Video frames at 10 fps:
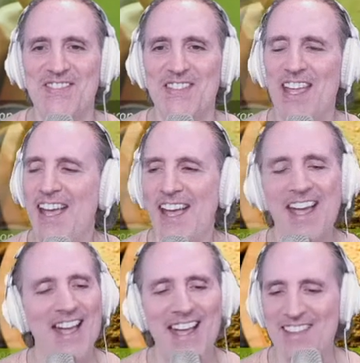
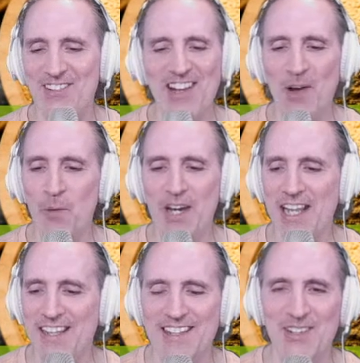They're not
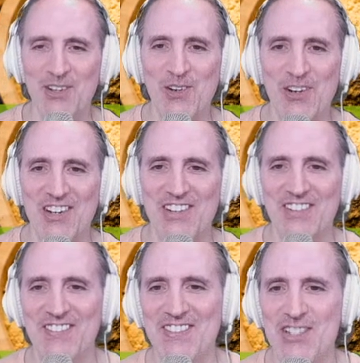winning in New York.
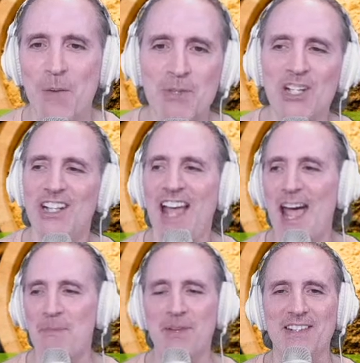Something will
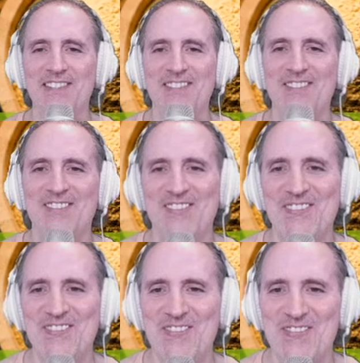happen.
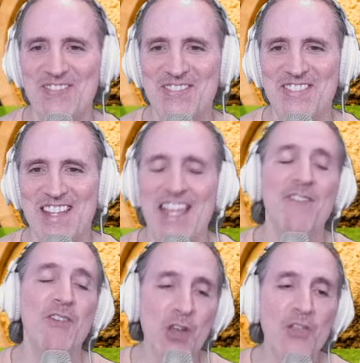
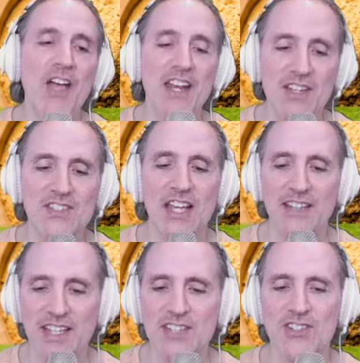Even though that is at
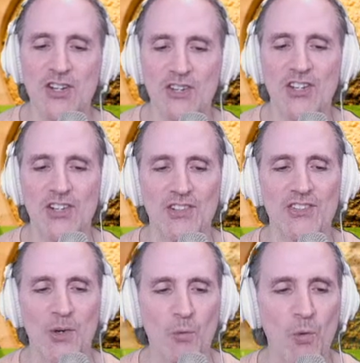least their
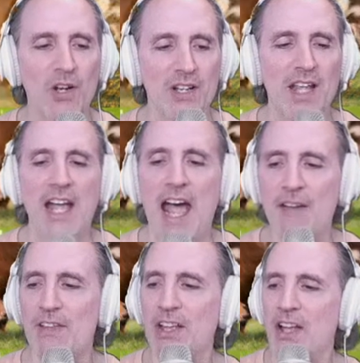one
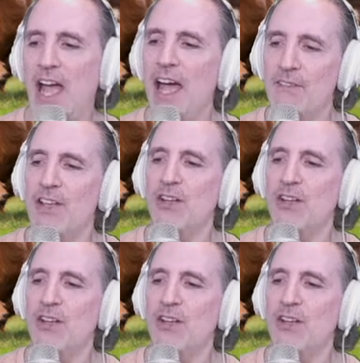having Cole.